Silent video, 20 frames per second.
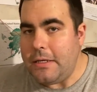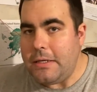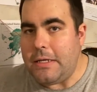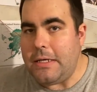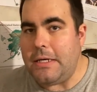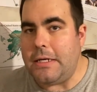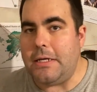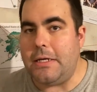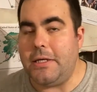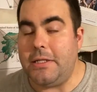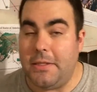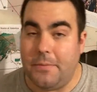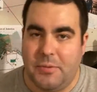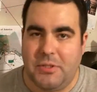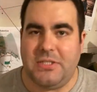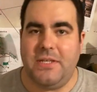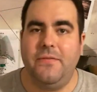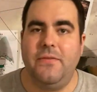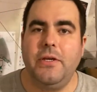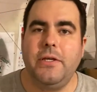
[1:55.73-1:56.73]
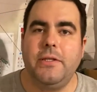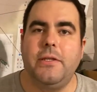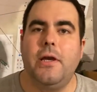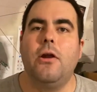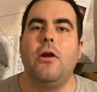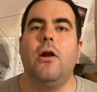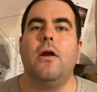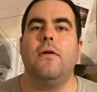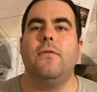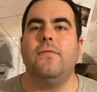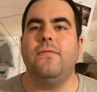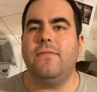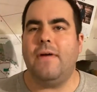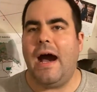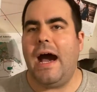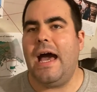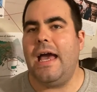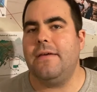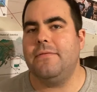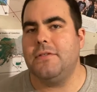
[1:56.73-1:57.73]
uh, in the Pacific, there are
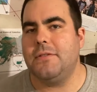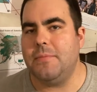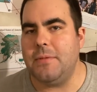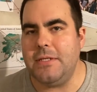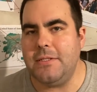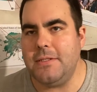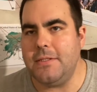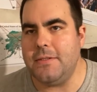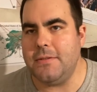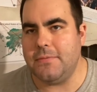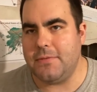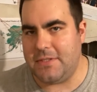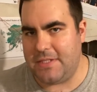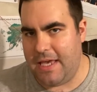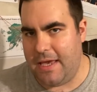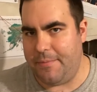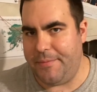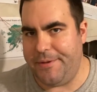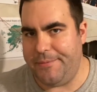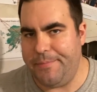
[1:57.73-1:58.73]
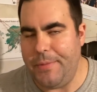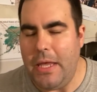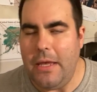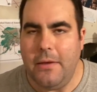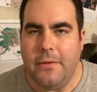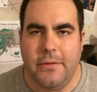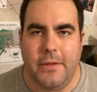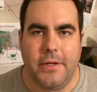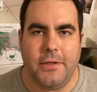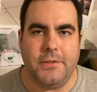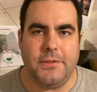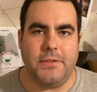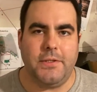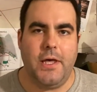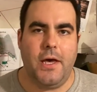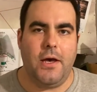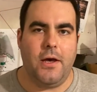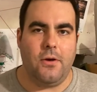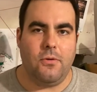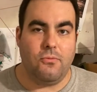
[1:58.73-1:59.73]
five species of salmon. There's
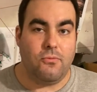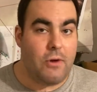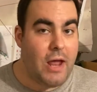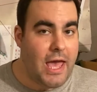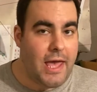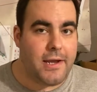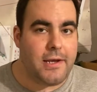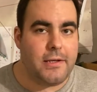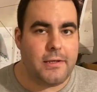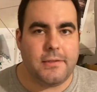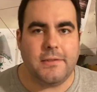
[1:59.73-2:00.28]
the red